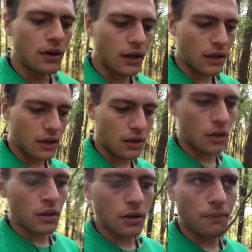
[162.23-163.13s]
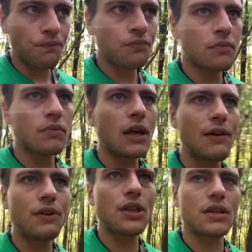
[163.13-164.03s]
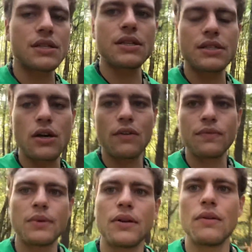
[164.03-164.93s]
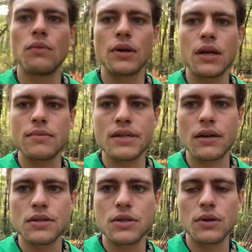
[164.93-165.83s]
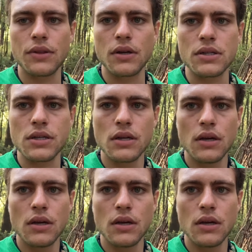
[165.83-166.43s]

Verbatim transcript: And um, everything is the self, but when it comes down to it, there's